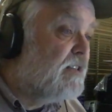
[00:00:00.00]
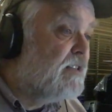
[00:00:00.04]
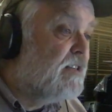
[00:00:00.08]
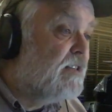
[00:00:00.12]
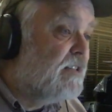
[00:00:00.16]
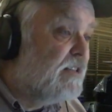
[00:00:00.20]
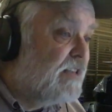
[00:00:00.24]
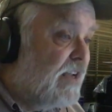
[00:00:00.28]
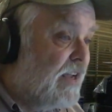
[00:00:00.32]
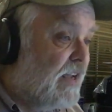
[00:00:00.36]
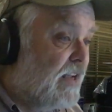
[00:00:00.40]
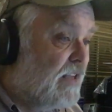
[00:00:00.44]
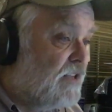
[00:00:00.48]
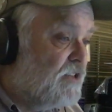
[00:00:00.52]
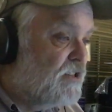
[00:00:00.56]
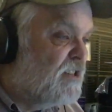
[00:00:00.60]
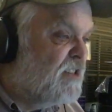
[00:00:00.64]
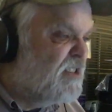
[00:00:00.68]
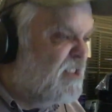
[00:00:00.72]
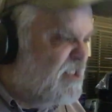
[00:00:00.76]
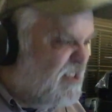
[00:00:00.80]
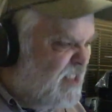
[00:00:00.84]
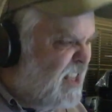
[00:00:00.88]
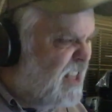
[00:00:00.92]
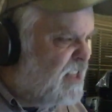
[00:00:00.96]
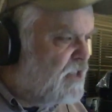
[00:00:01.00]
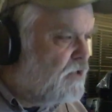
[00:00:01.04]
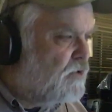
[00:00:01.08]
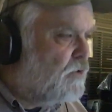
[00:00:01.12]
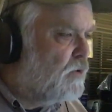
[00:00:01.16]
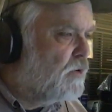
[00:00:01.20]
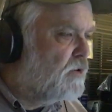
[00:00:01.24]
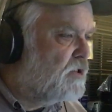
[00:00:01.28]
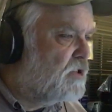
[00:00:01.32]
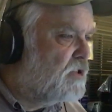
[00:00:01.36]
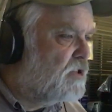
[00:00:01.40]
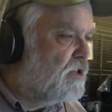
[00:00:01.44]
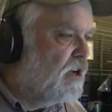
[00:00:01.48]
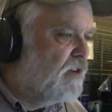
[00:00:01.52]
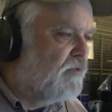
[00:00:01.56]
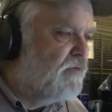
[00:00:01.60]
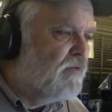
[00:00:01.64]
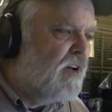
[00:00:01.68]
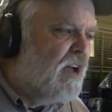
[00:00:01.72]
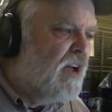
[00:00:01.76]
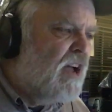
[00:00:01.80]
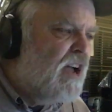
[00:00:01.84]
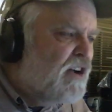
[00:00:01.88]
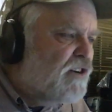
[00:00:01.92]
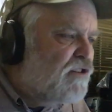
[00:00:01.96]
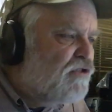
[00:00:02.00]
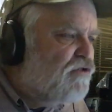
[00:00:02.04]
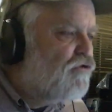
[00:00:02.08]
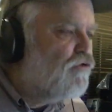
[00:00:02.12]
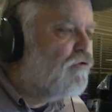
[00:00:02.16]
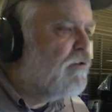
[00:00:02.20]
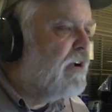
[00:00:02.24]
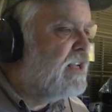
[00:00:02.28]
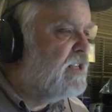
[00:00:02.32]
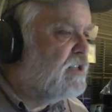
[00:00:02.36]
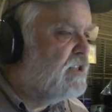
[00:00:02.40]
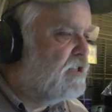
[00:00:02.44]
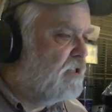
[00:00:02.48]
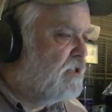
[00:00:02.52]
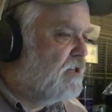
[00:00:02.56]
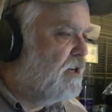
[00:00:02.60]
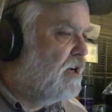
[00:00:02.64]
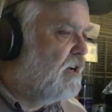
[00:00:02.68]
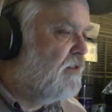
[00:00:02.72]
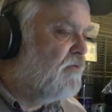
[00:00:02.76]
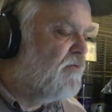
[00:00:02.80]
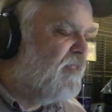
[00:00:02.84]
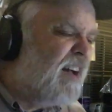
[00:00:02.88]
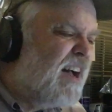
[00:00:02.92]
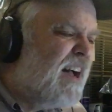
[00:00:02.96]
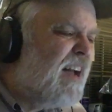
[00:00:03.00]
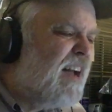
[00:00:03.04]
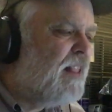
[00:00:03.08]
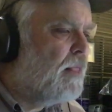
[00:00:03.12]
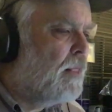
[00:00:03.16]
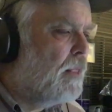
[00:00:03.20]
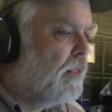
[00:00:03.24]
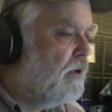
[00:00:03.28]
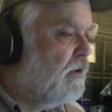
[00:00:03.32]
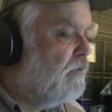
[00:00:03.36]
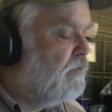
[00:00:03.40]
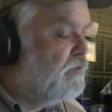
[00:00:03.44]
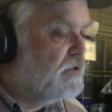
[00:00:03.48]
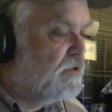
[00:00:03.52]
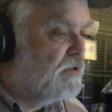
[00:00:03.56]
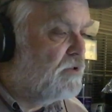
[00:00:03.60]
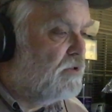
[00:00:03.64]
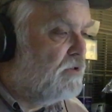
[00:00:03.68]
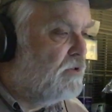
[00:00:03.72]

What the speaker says: and tangents, that sort of stuff. Great stuff. I love